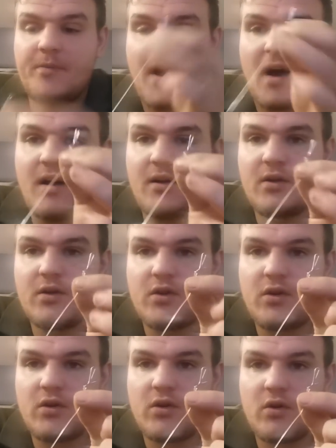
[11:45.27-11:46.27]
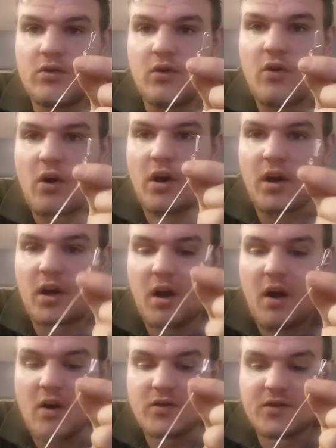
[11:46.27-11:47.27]
But you're not going to
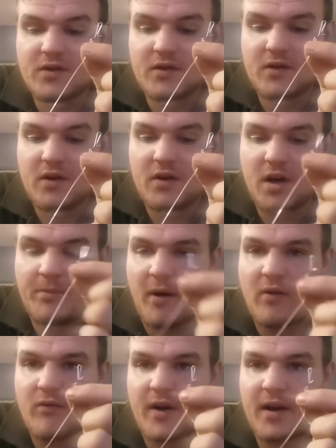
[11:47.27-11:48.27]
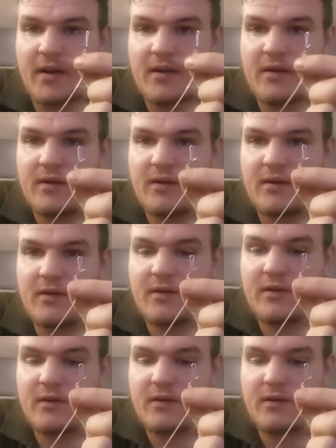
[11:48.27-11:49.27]
cast a boat rig
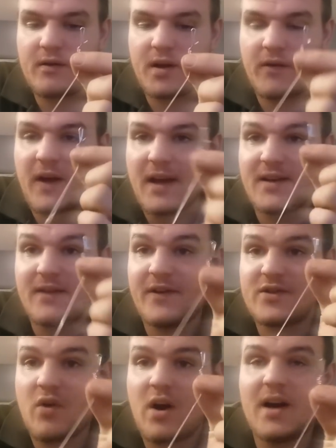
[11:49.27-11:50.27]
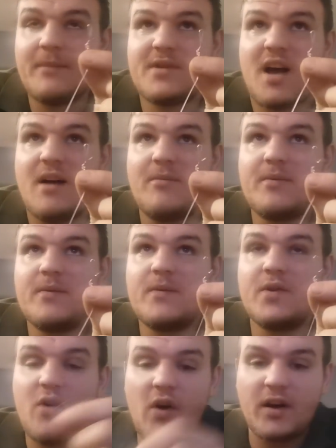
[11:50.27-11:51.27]
if it's not clipped up.
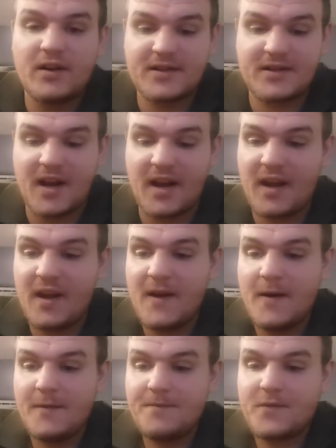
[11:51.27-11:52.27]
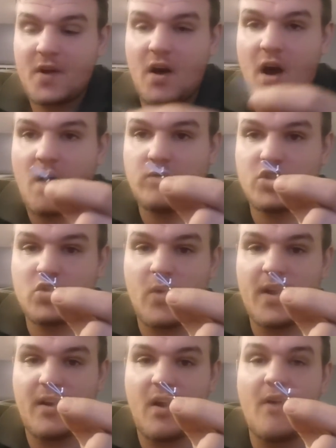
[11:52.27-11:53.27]
You're not going to stick a whole
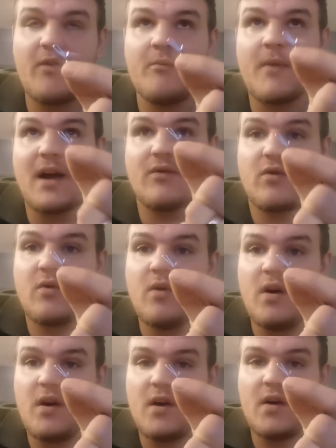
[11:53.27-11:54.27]
squid and half a mackerel